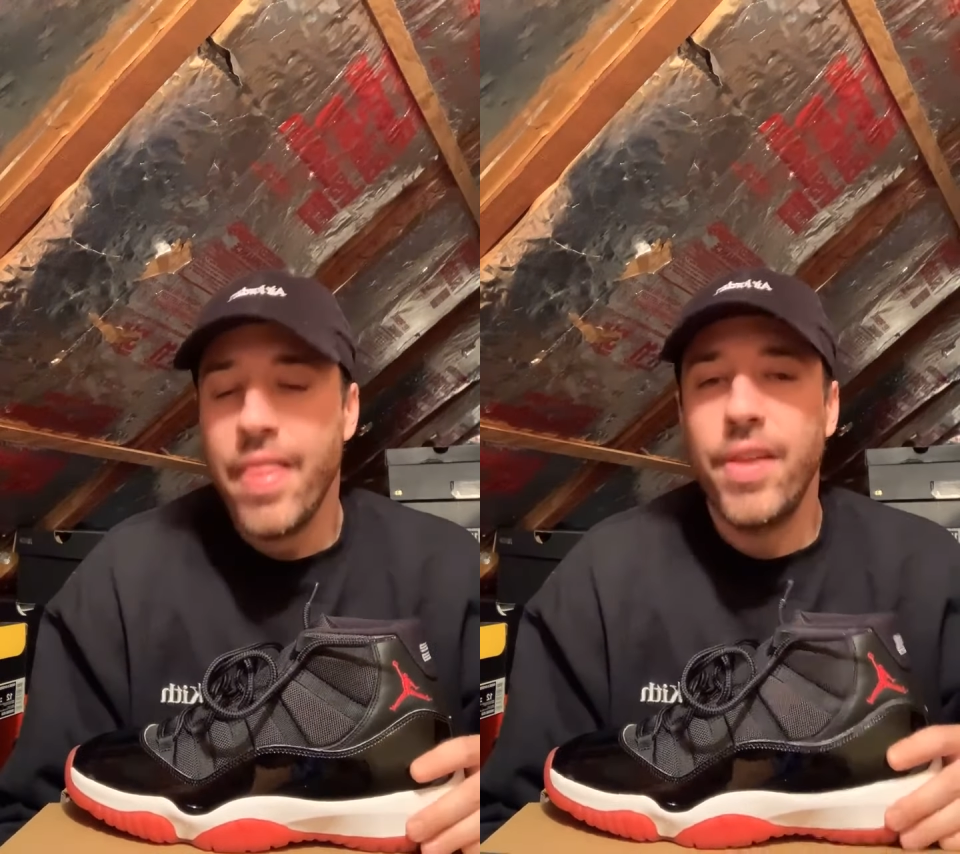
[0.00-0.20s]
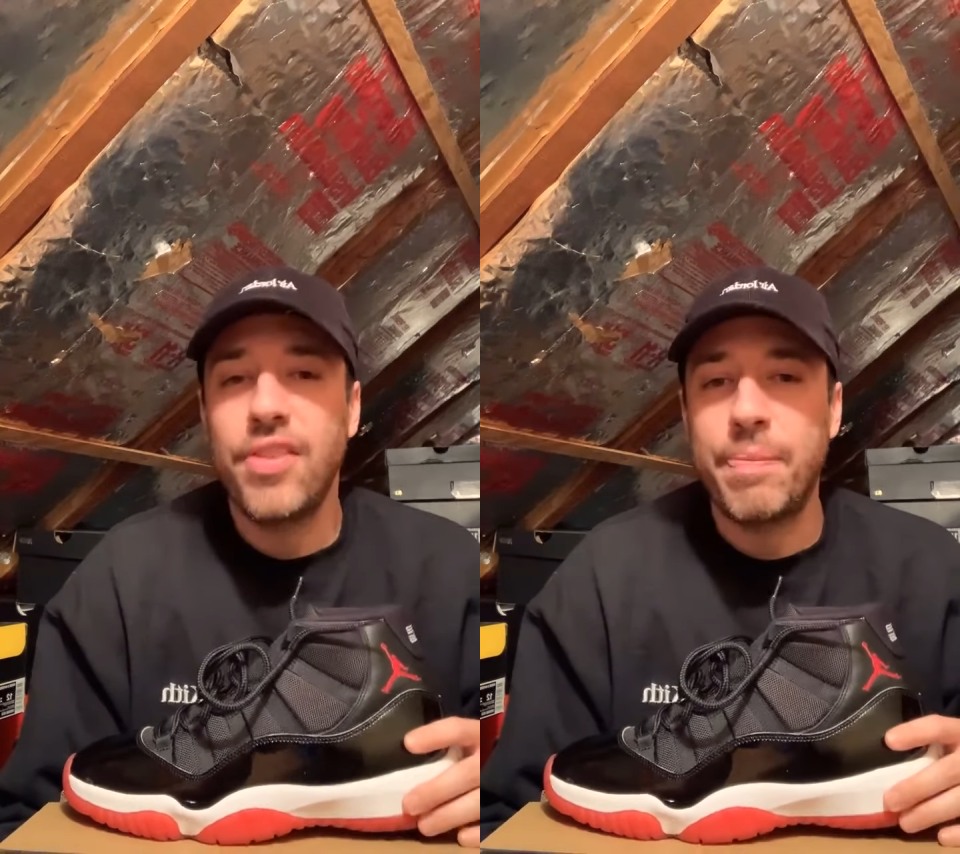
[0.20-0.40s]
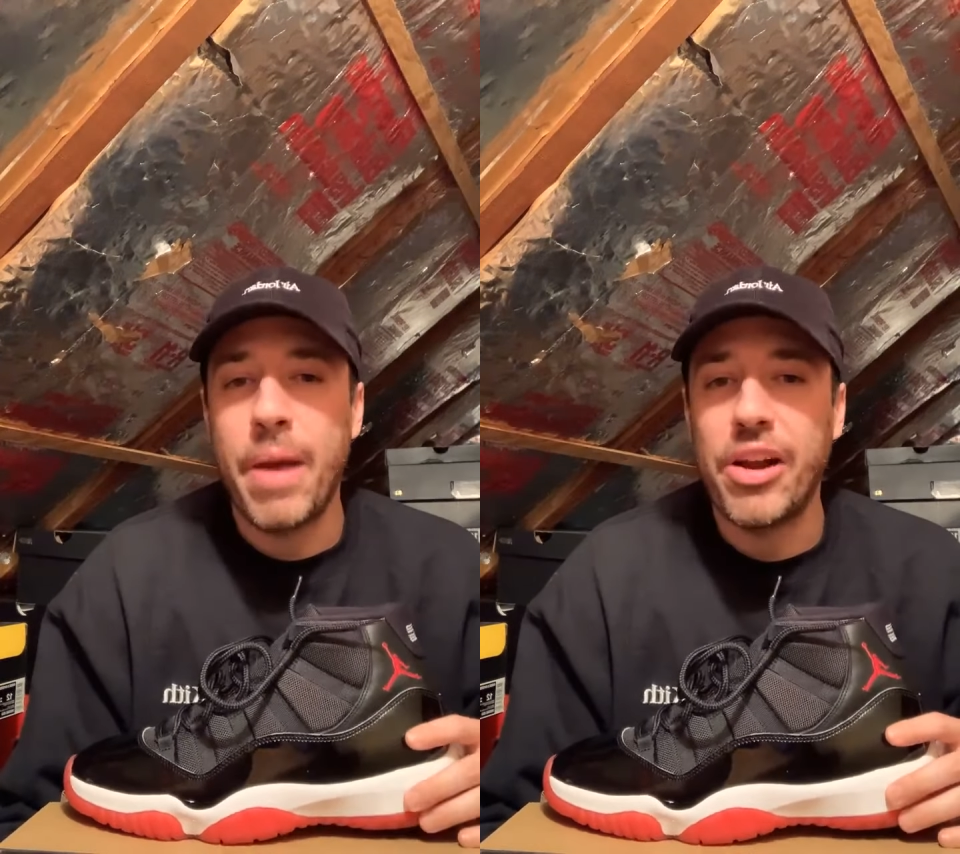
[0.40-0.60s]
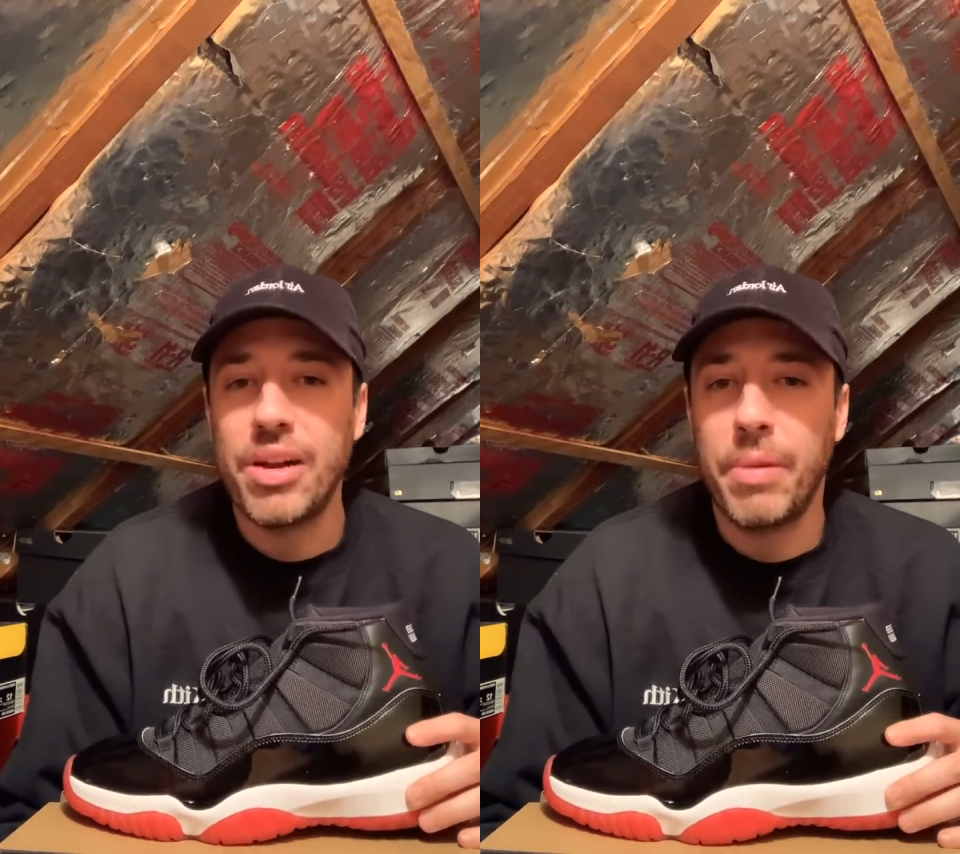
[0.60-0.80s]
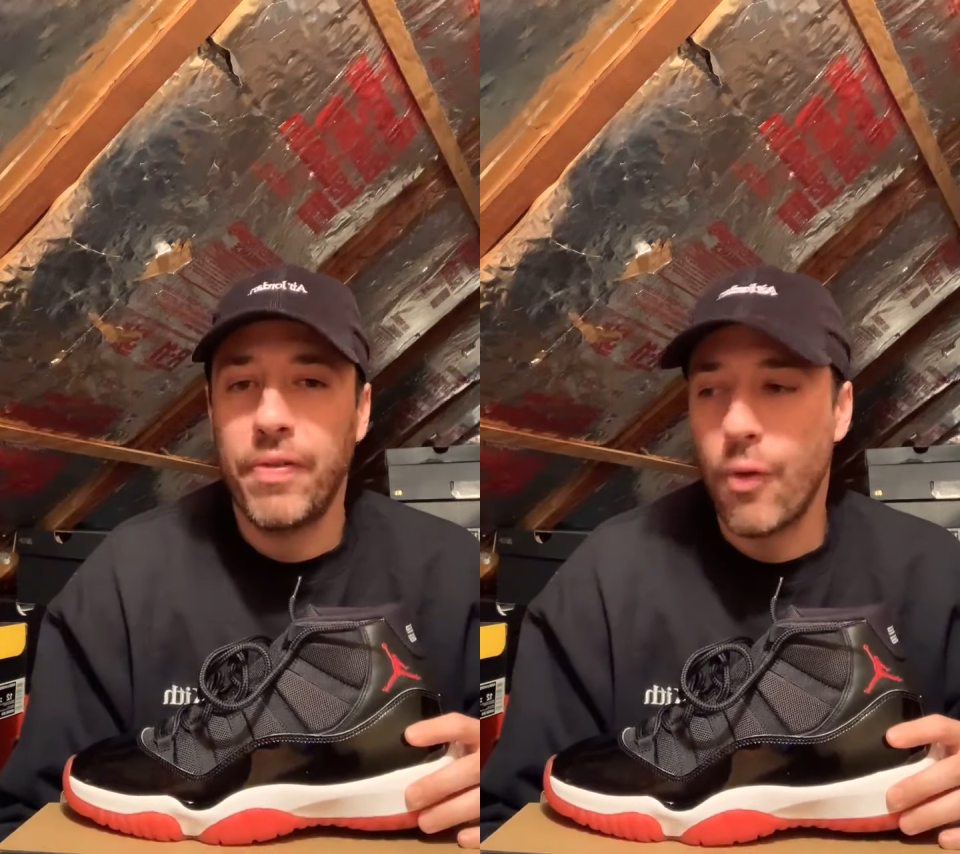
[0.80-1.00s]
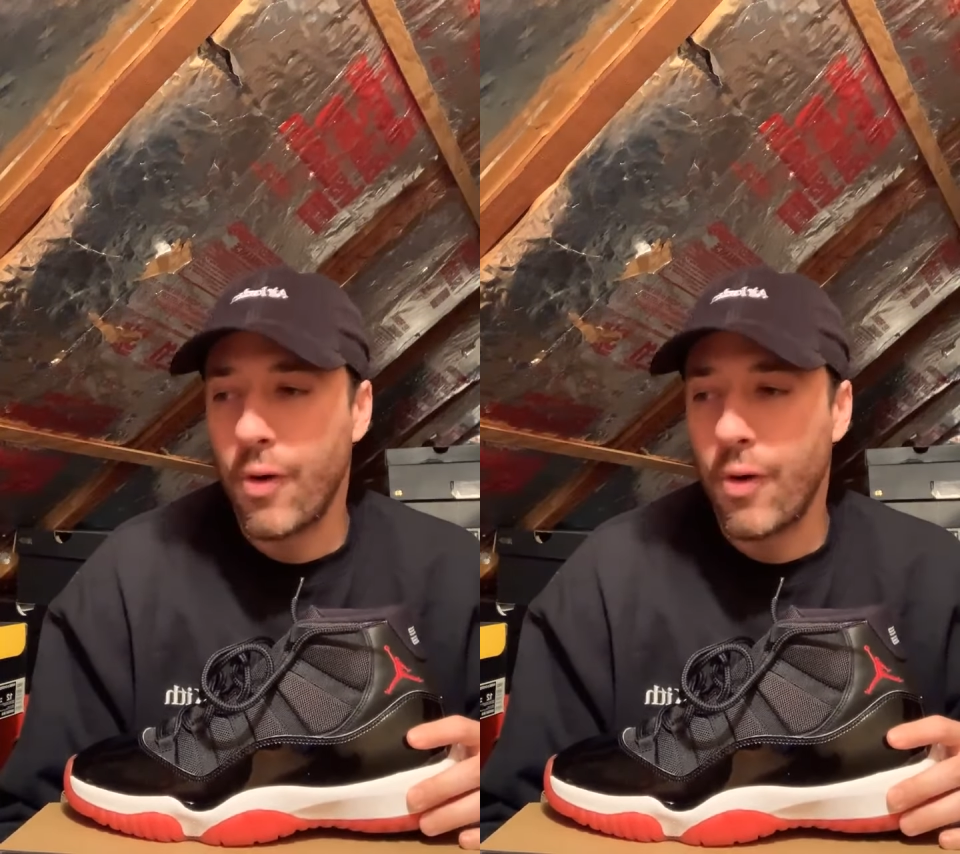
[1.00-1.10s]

This is pair number 4.